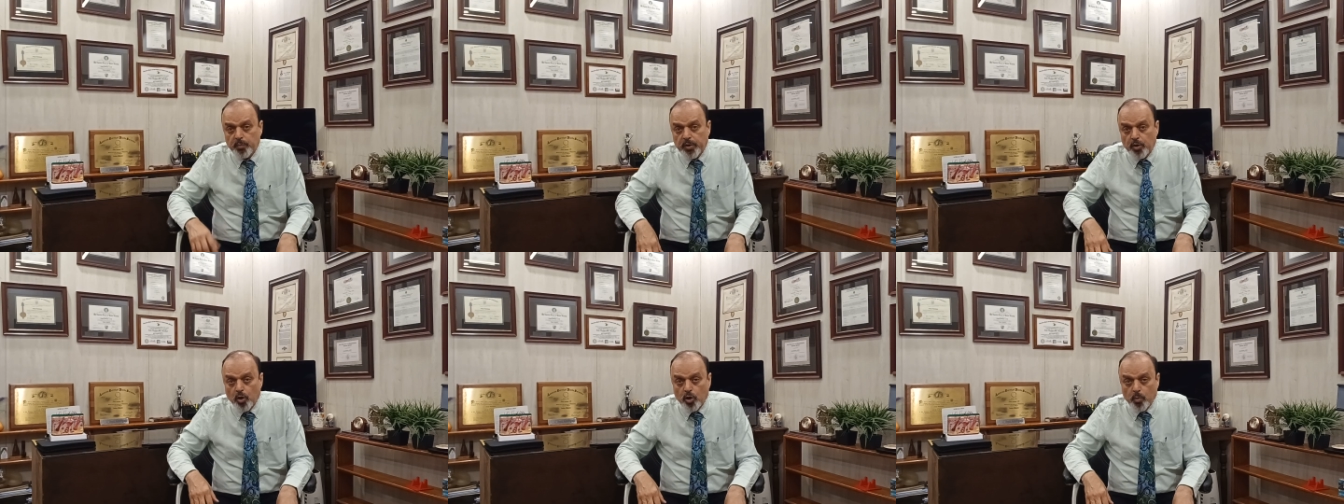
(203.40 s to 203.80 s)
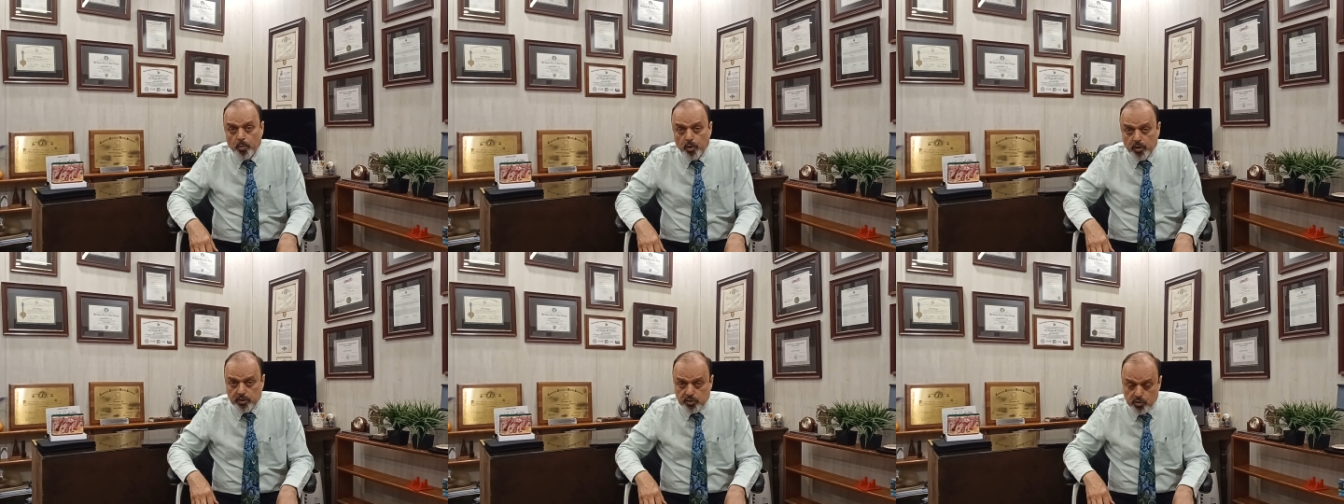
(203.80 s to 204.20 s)
me talk
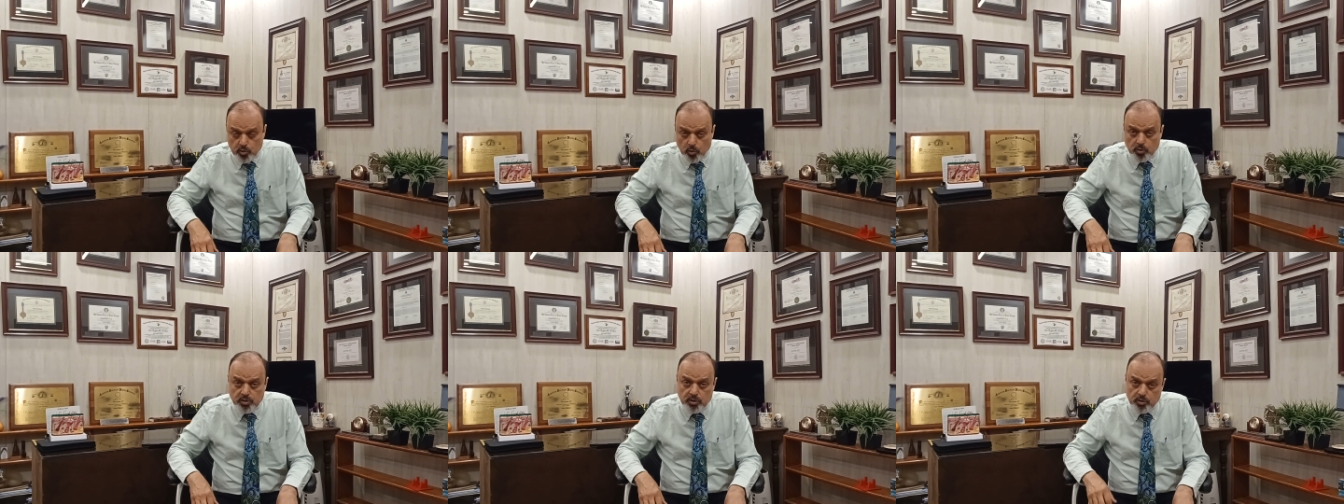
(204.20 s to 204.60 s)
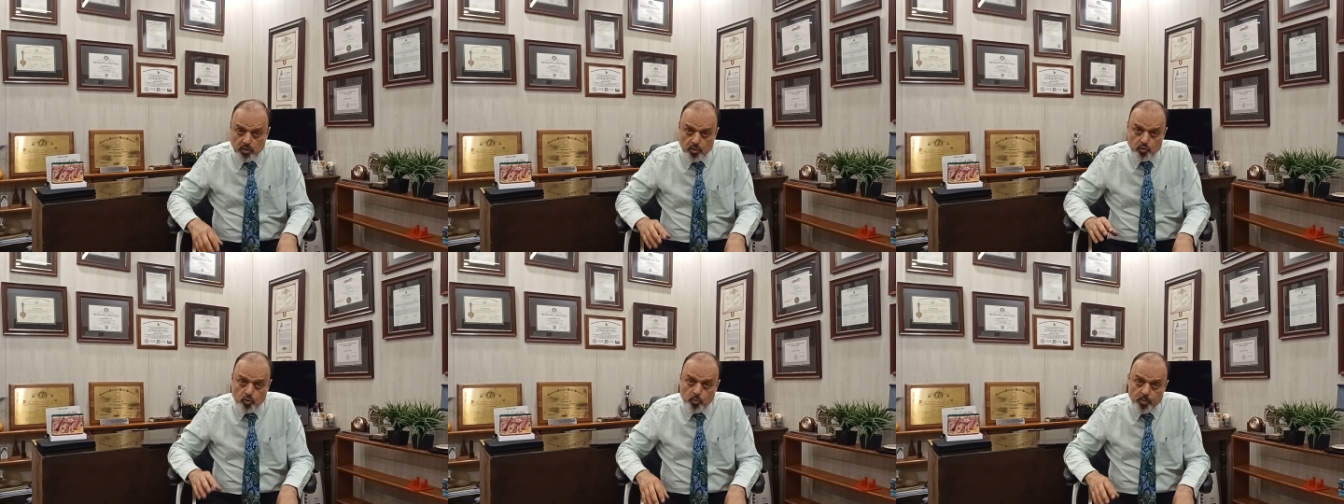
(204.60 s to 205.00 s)
about is ptosis or
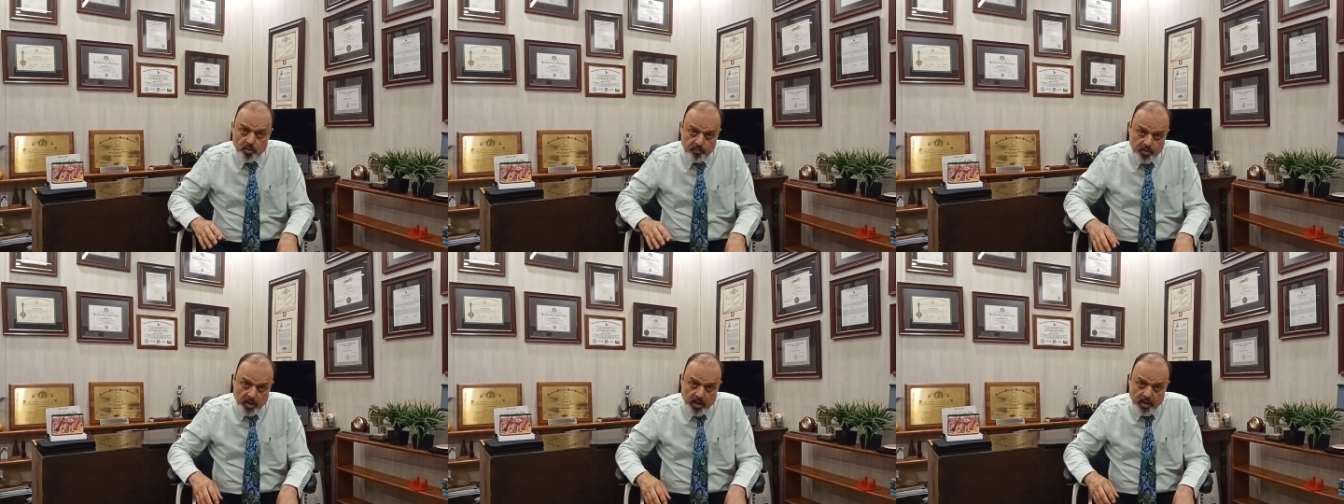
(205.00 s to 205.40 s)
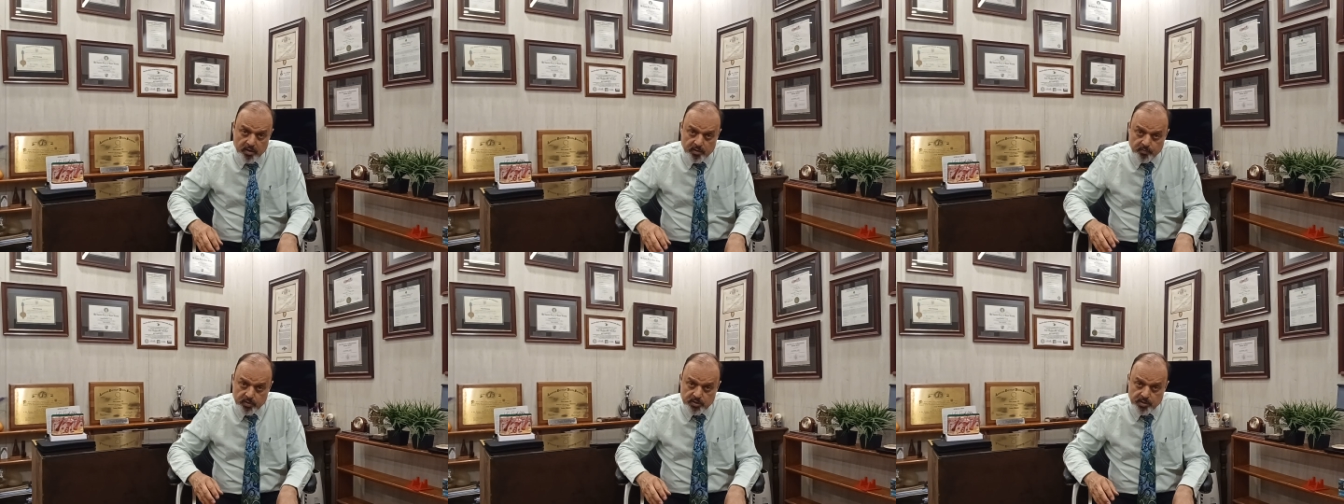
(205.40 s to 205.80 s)
droop of the
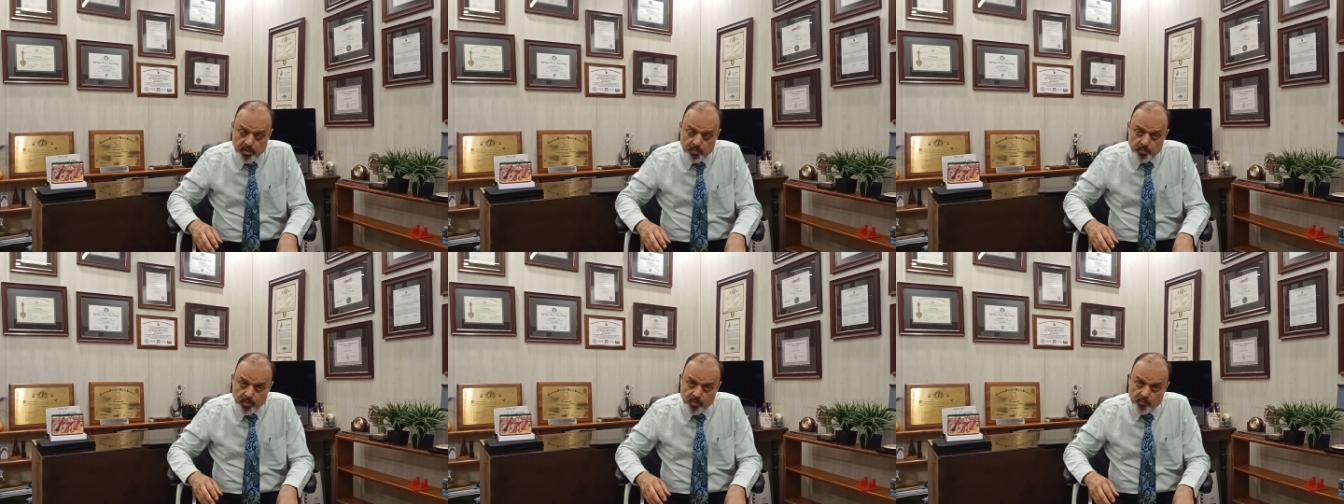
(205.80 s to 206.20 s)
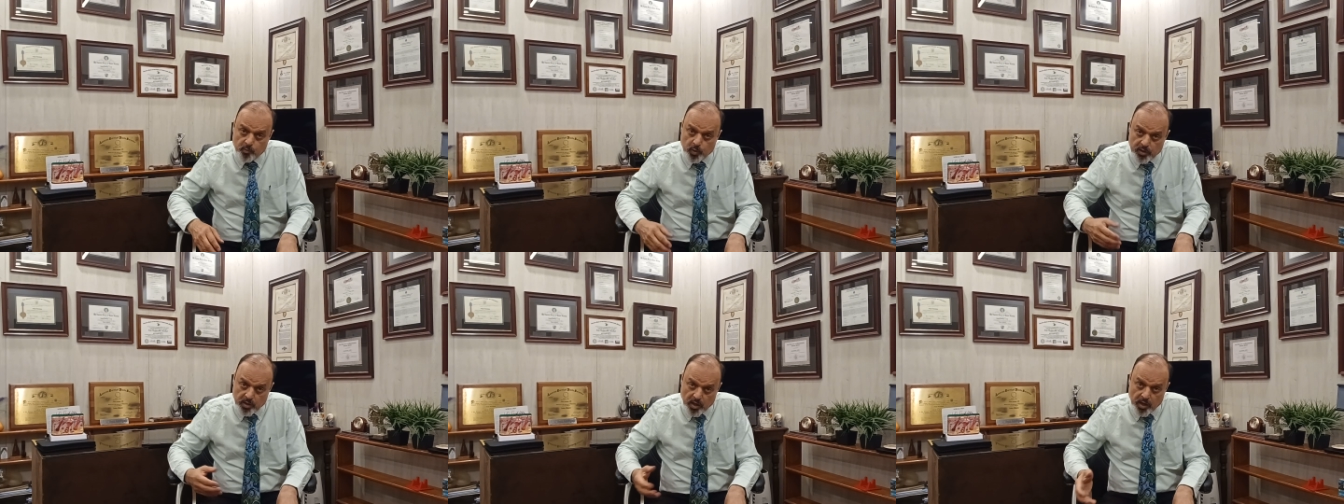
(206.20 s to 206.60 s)
eyelid, which can be
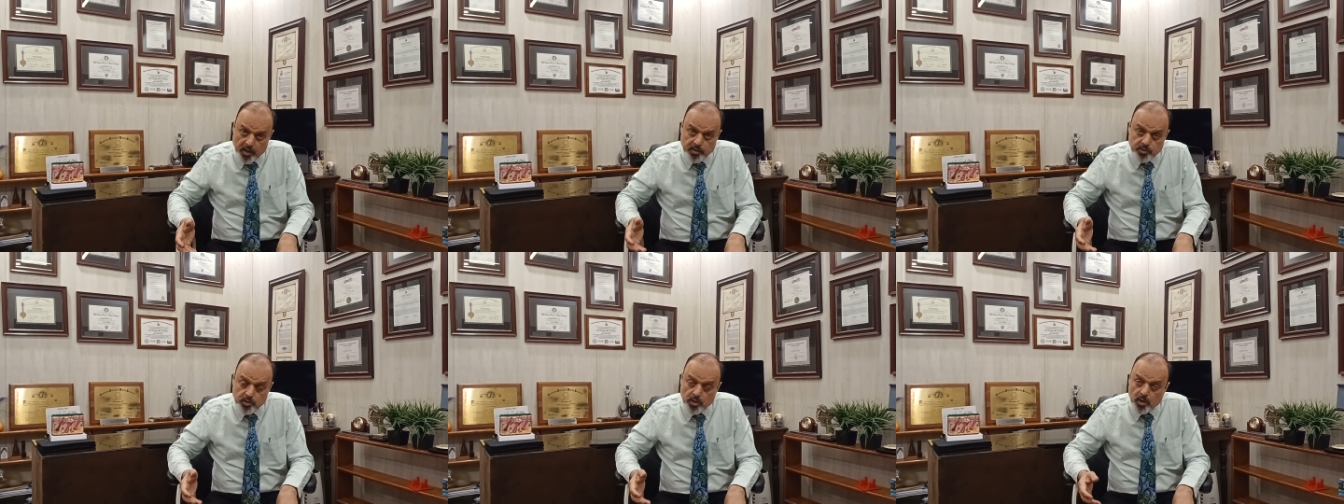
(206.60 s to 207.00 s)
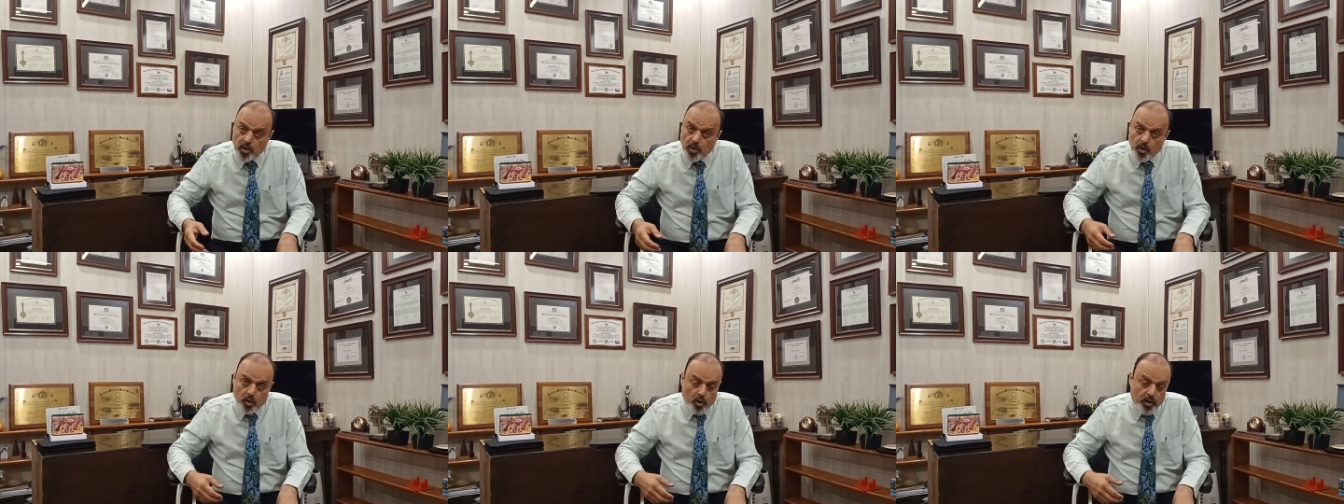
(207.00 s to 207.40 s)
with age
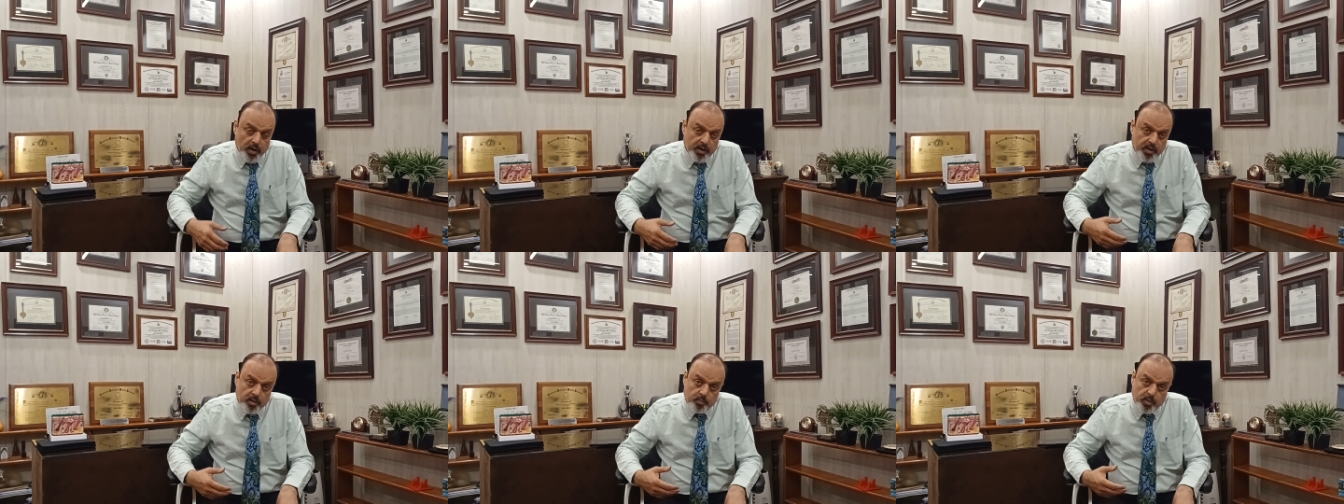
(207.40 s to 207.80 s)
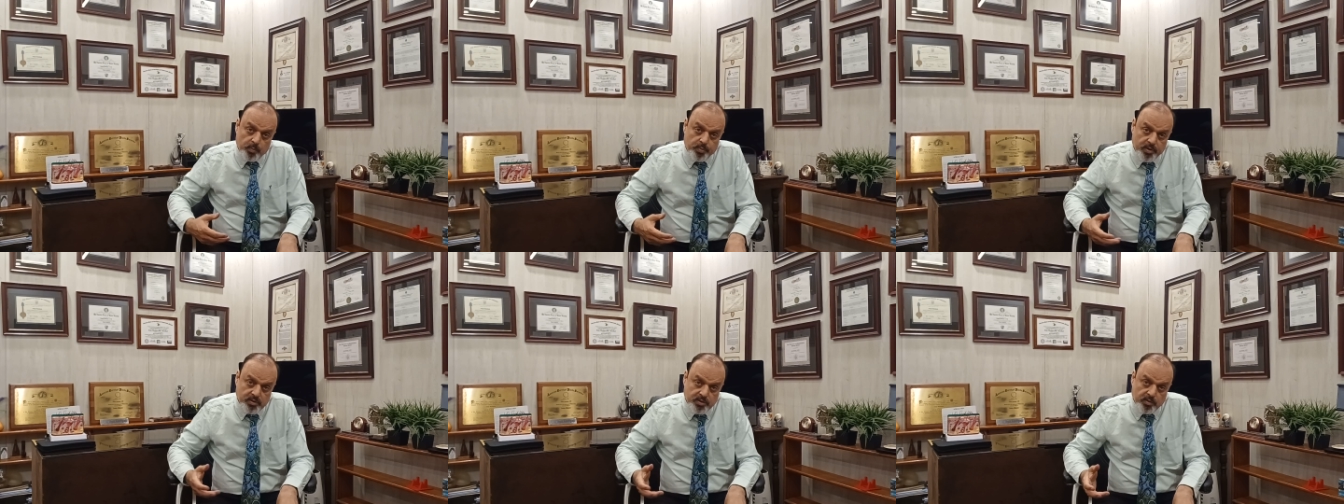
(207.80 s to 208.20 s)
or it can be
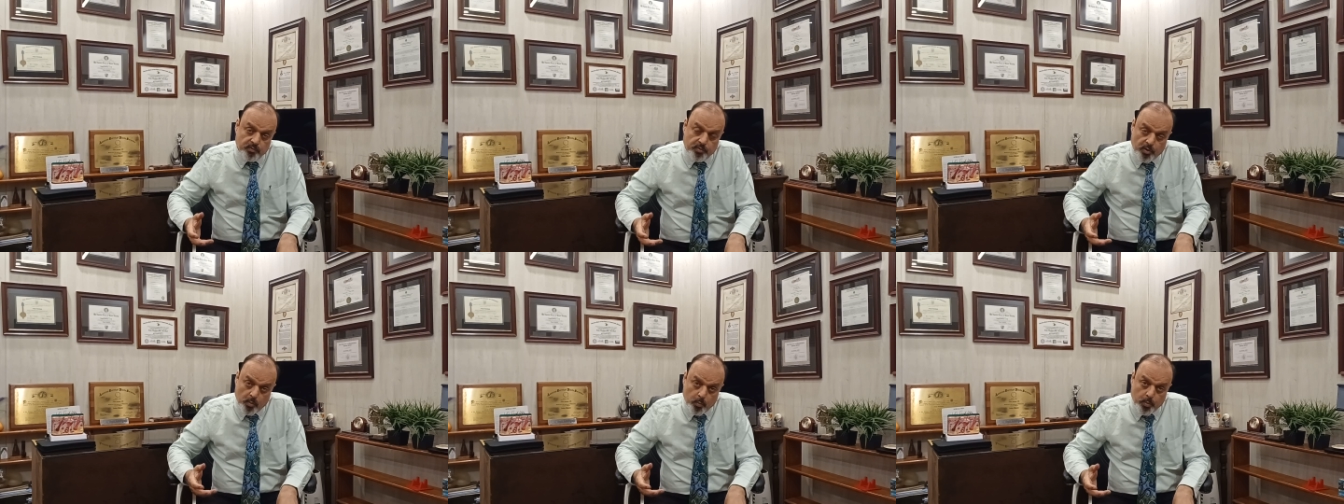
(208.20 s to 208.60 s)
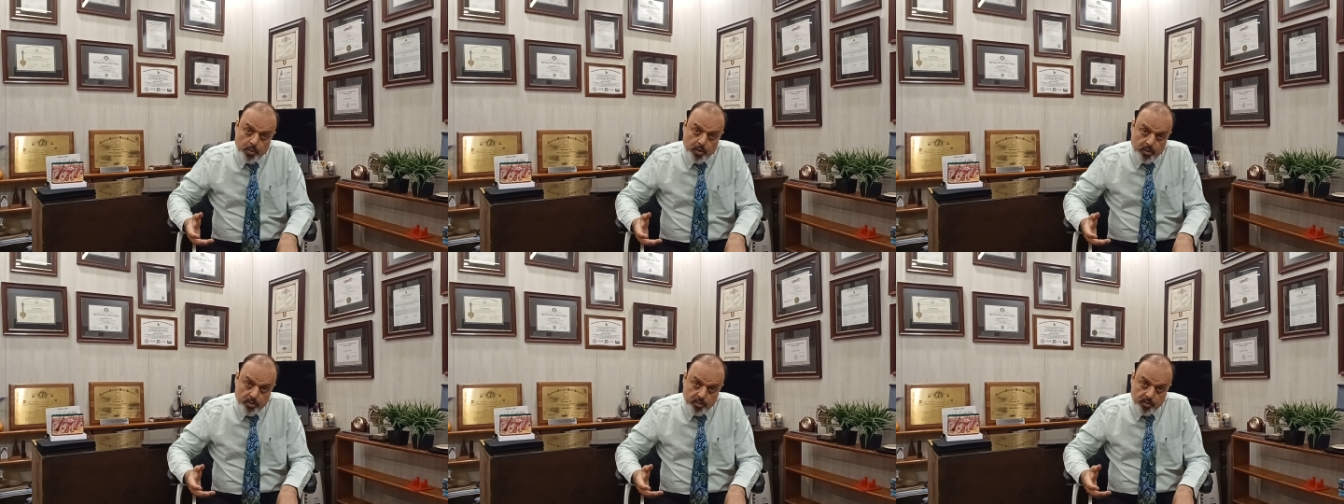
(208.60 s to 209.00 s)
present from
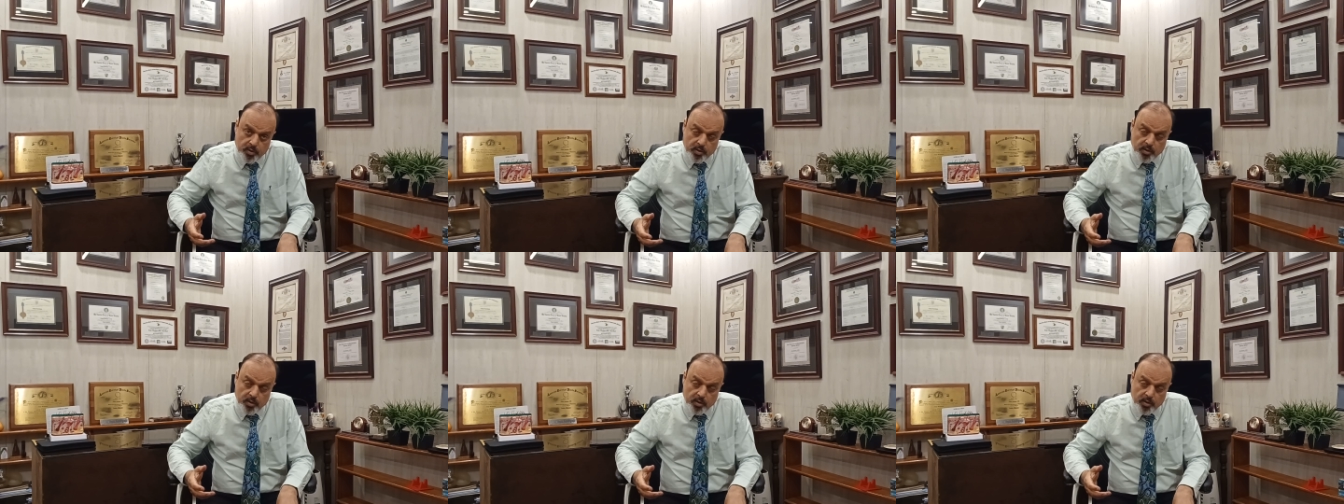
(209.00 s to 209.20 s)
birth.